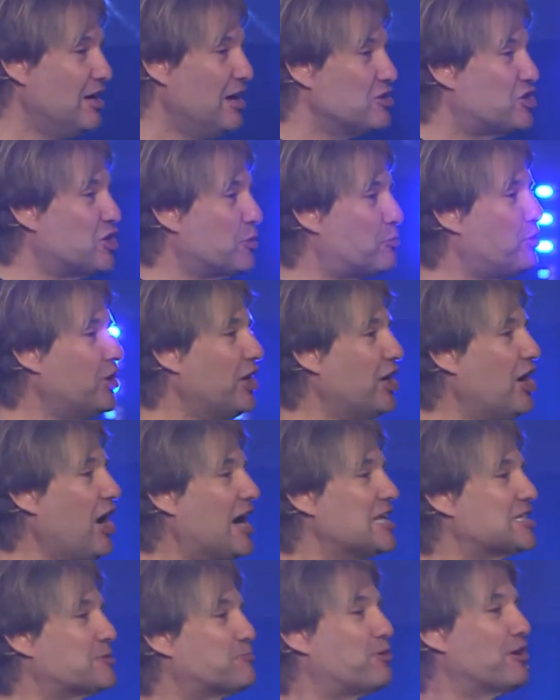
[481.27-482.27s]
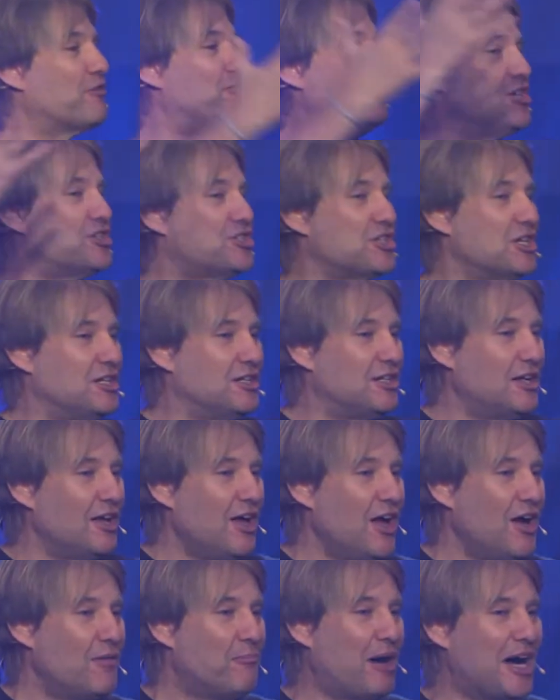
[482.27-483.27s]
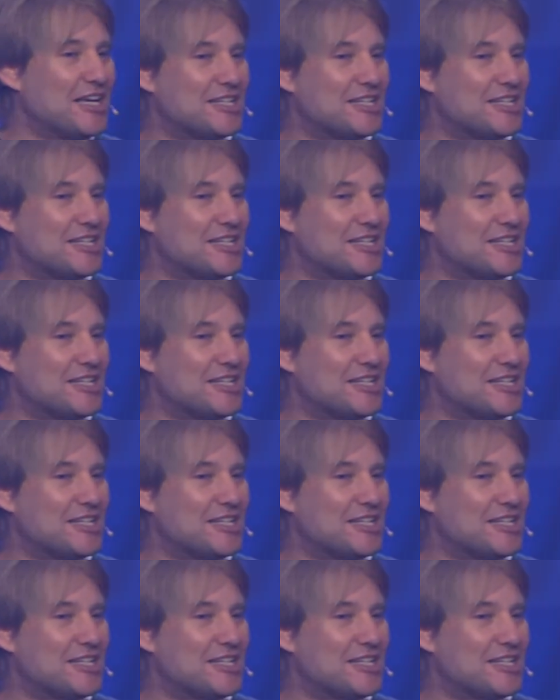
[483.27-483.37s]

to bring God's provision by